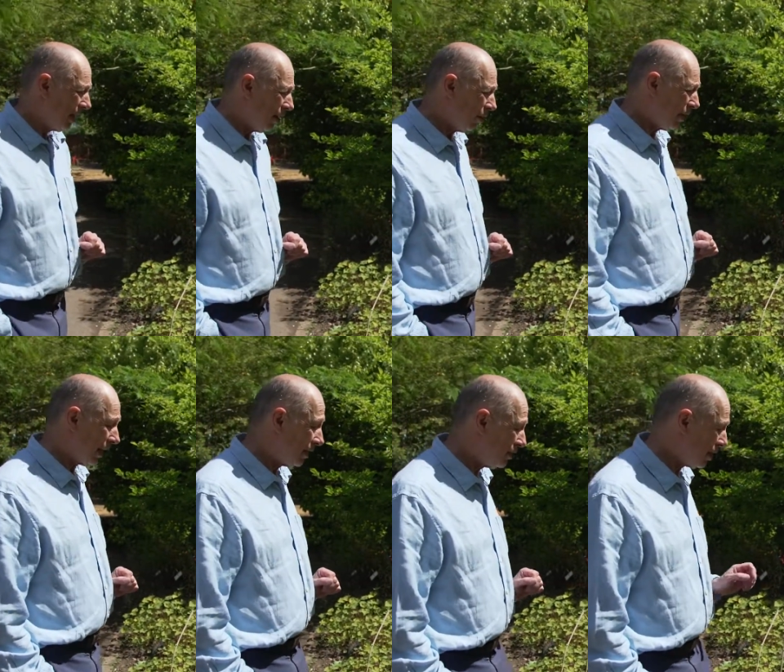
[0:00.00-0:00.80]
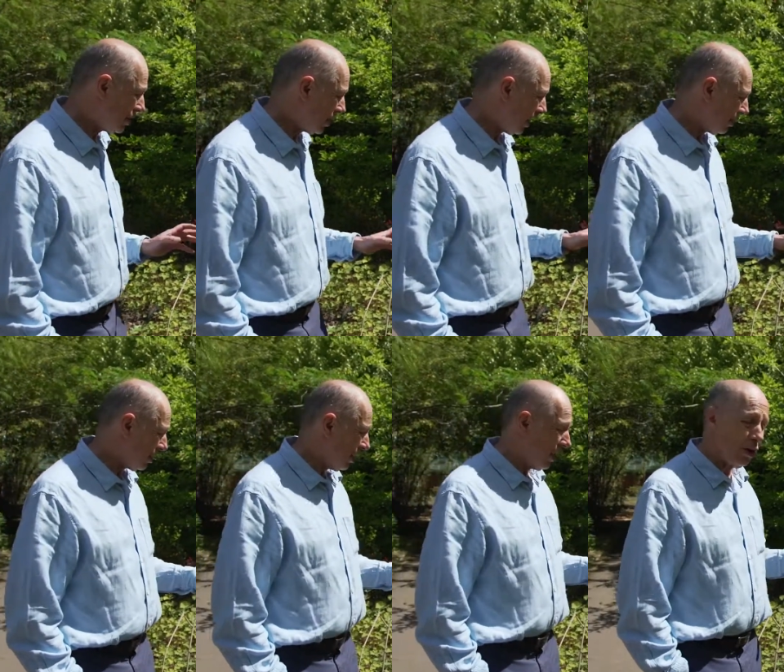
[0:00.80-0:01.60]
or they can just
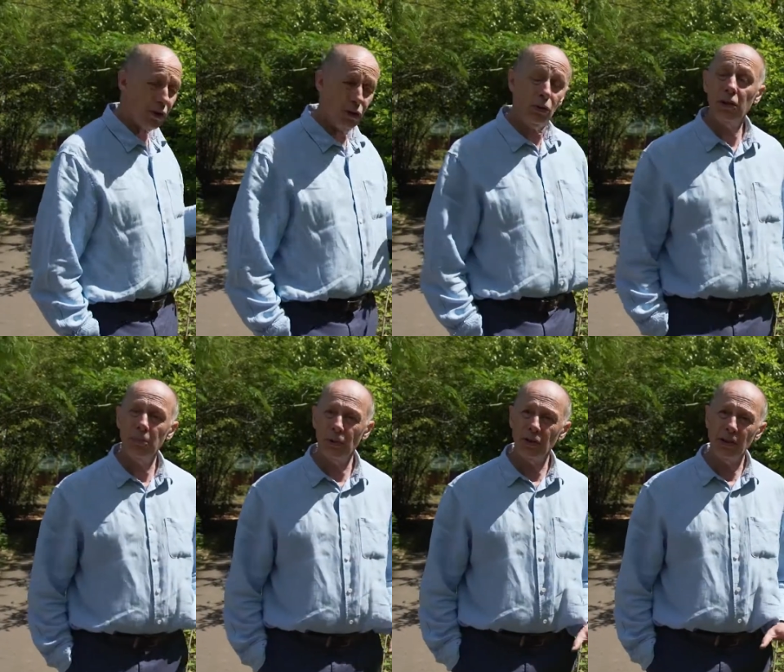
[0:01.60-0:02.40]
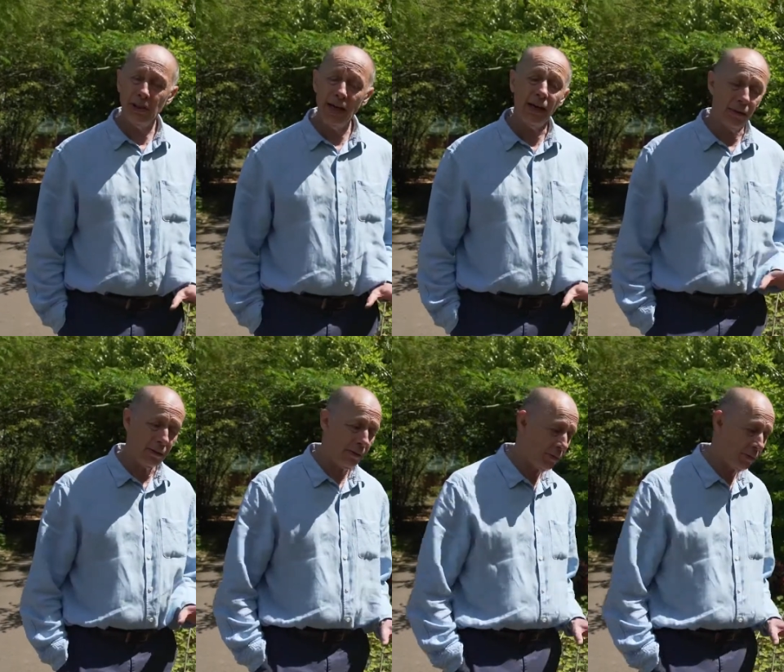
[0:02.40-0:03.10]
cool the body down.